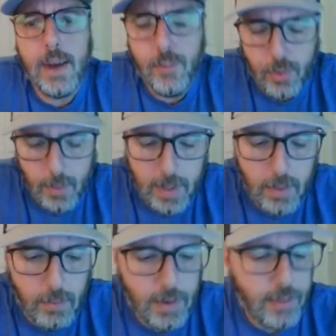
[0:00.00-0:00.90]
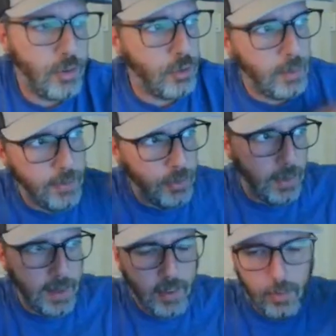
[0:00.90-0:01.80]
I was doing a little research while
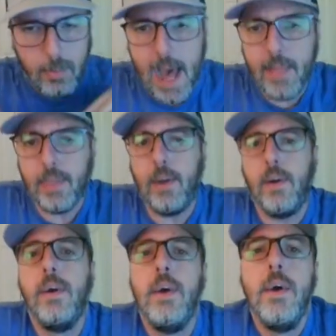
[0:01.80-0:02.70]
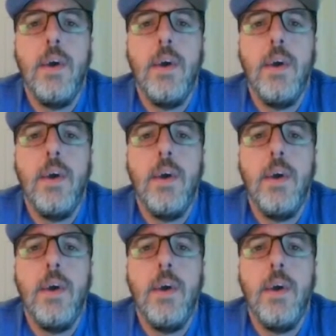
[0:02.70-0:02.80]
doing this math here.